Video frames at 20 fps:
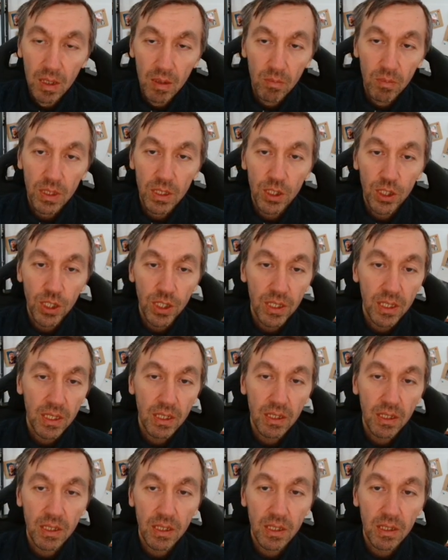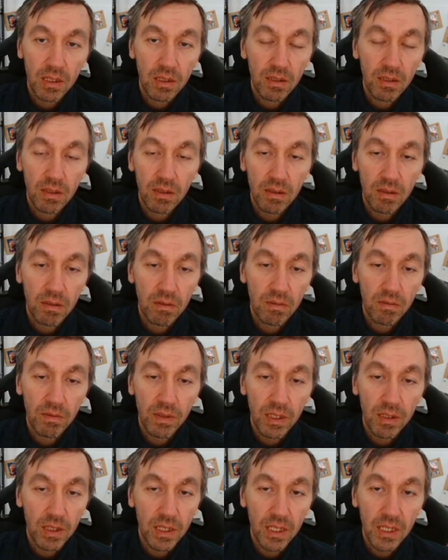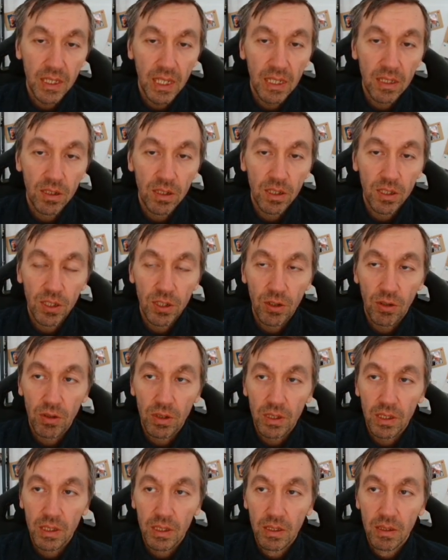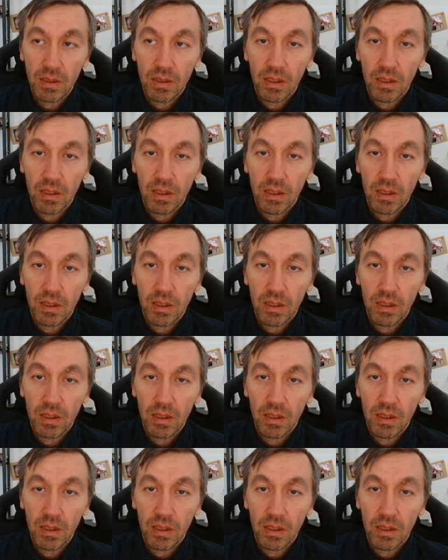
but g6 is very standard, solid,